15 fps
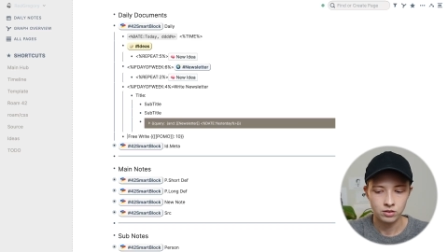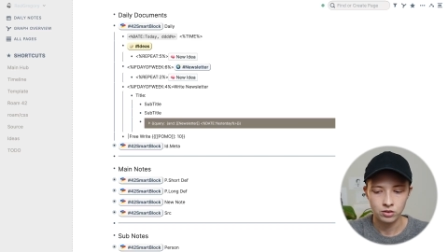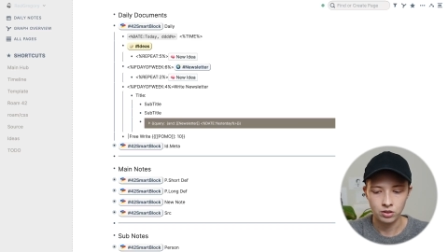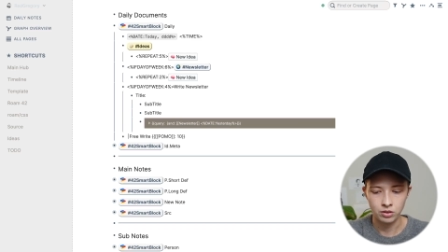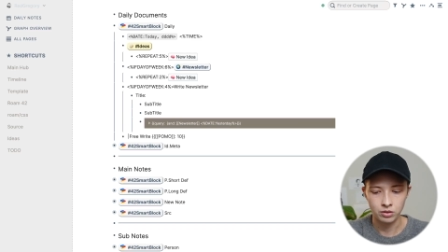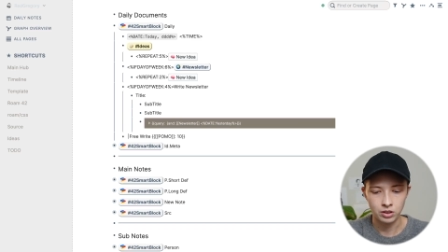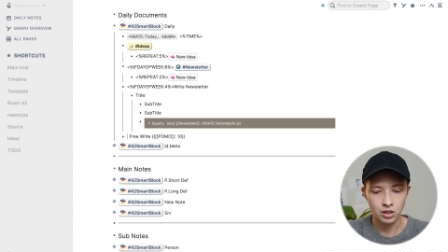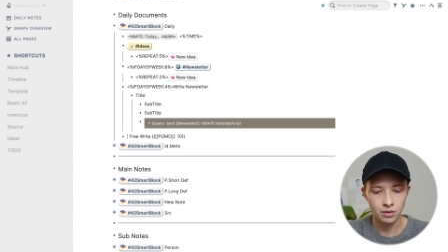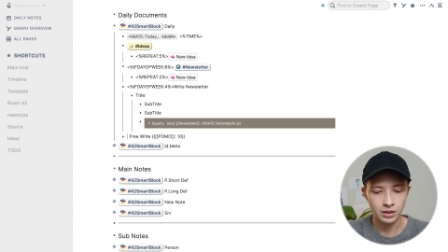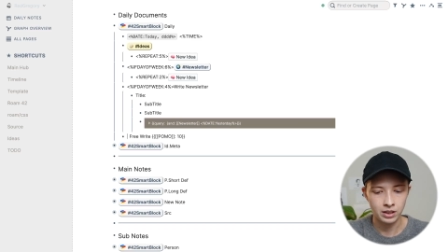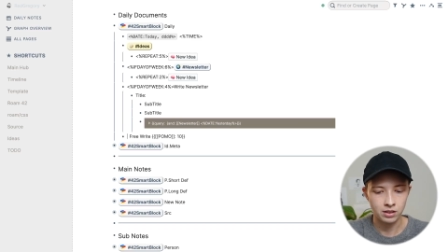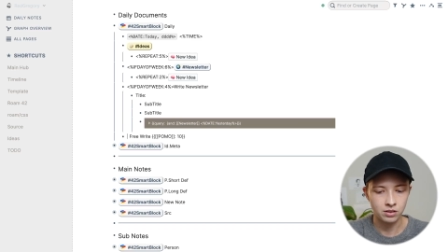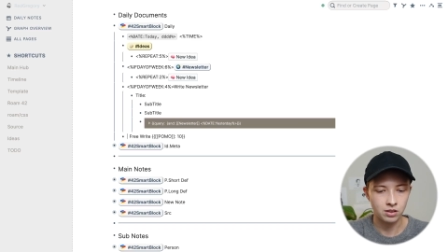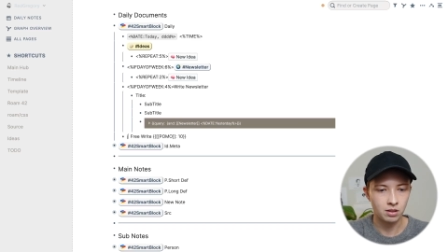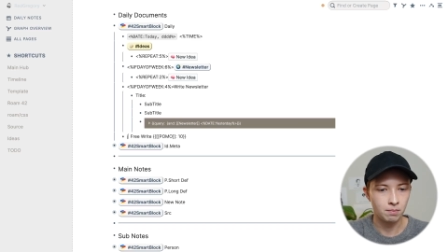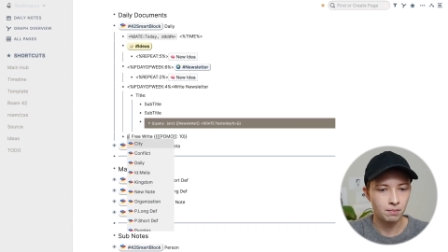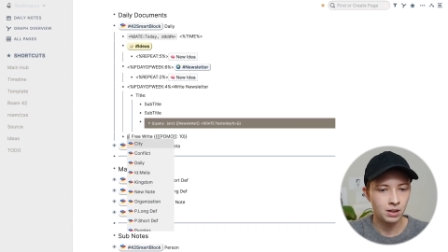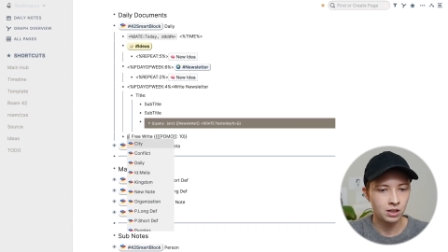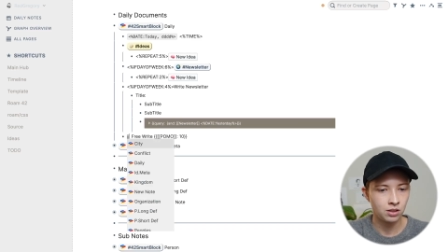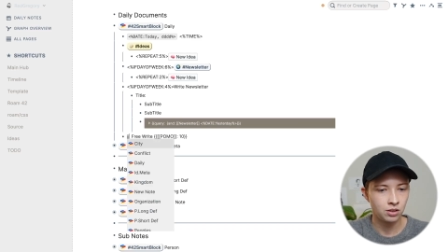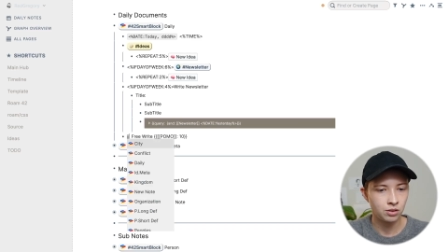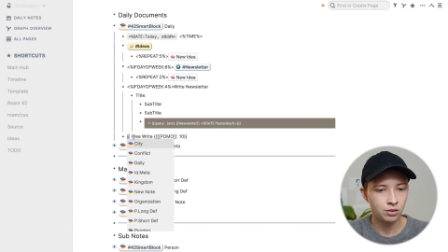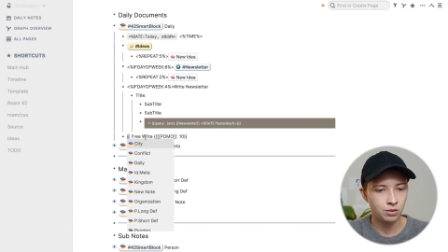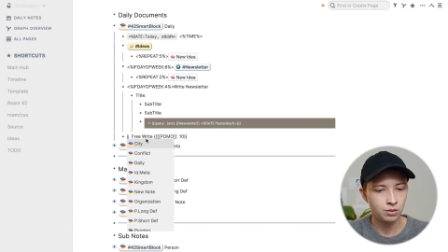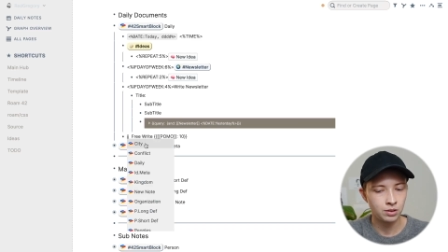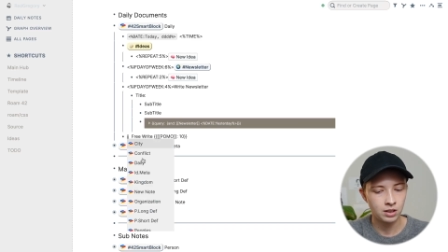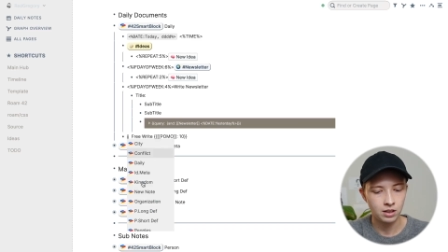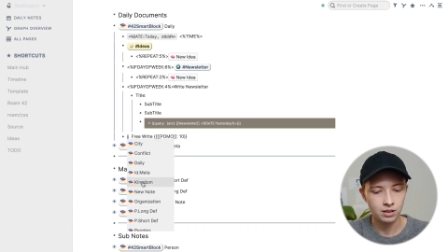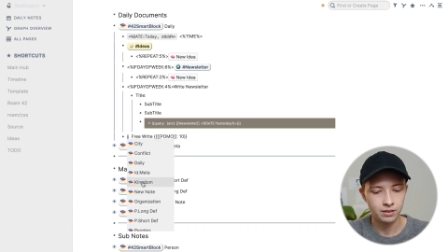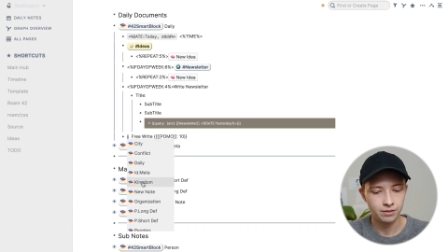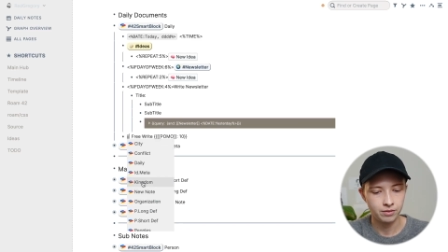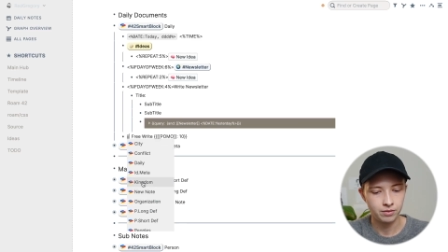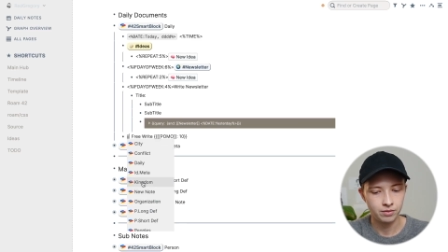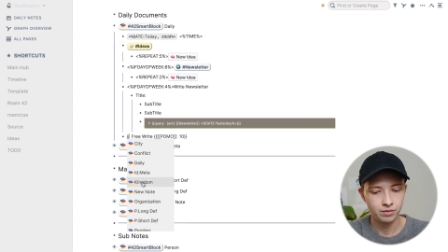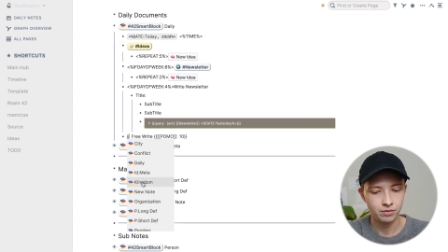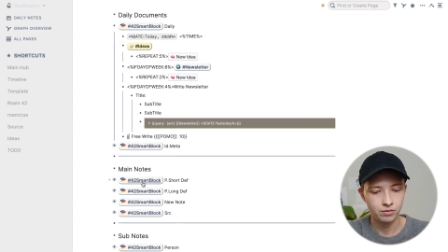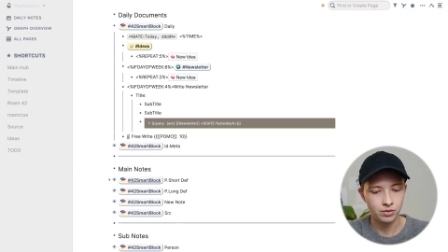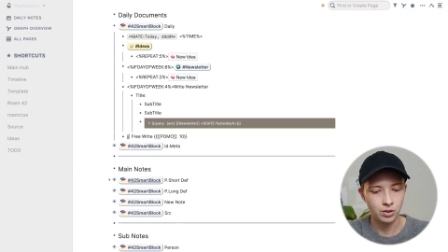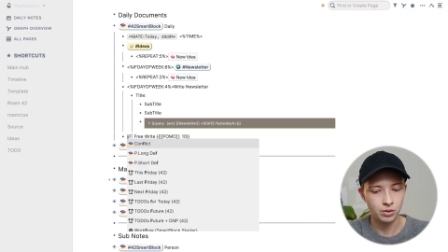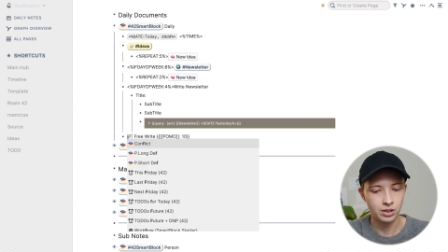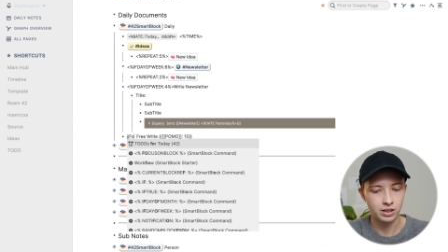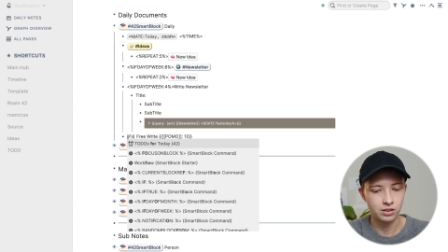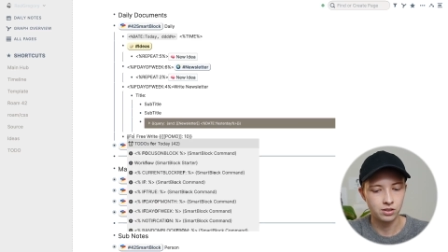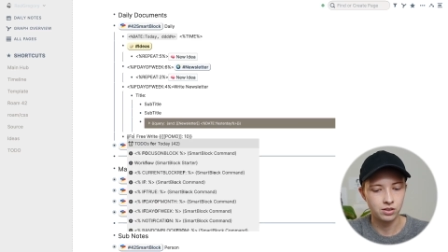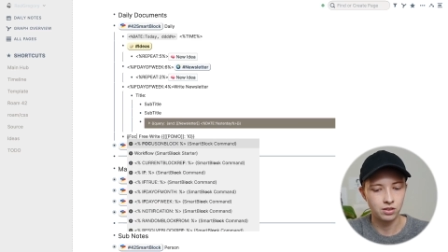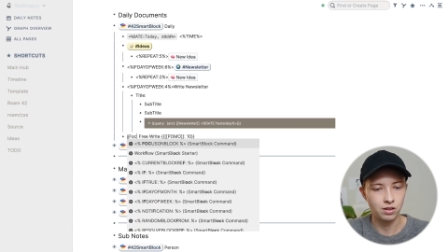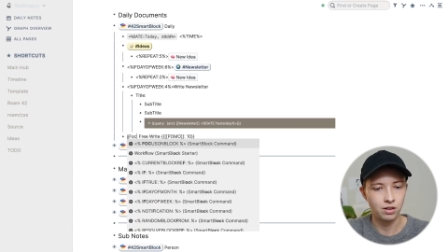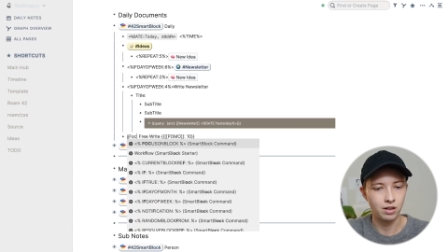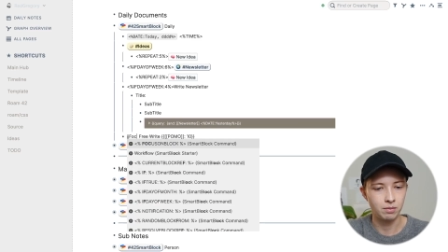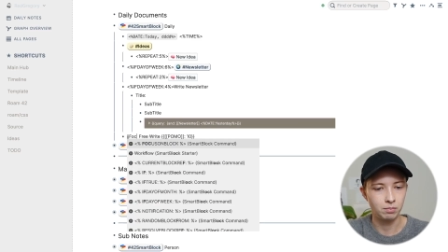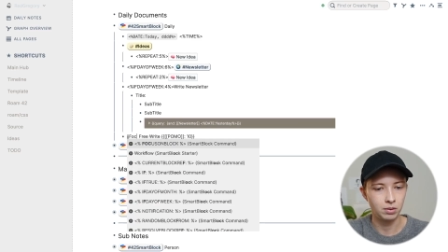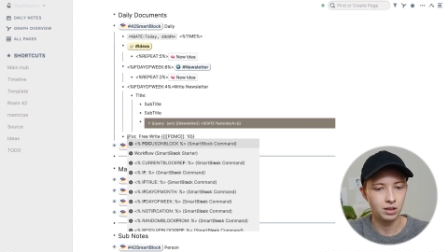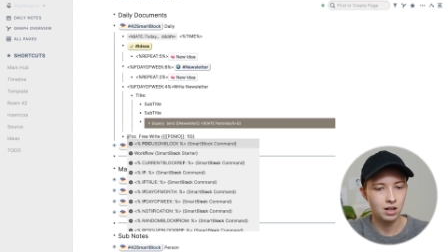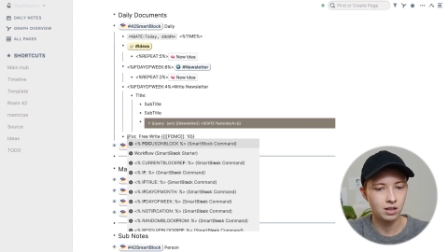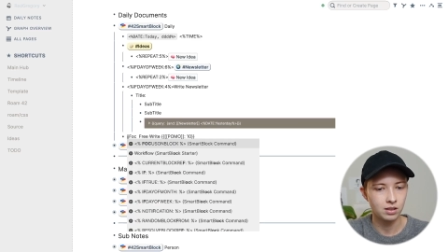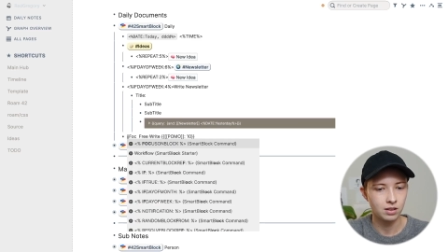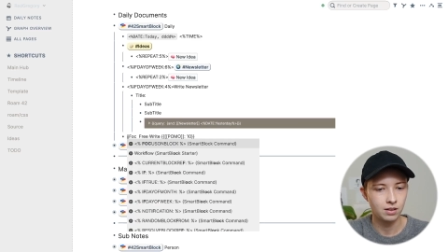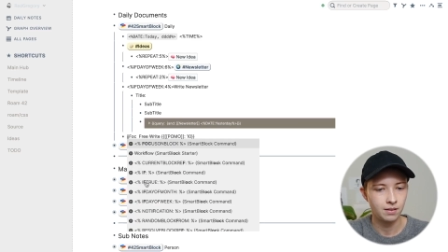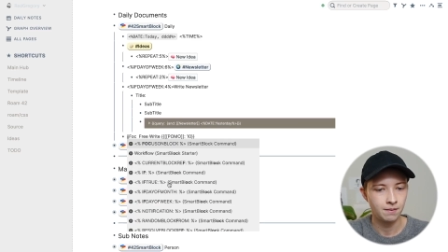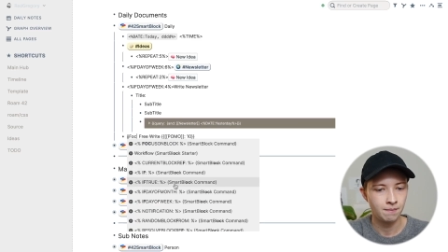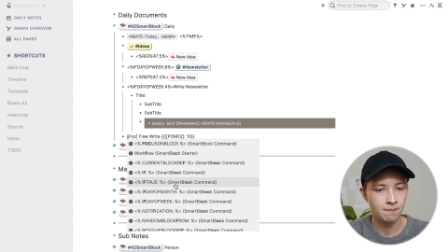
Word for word: So going into the menu, focus on block,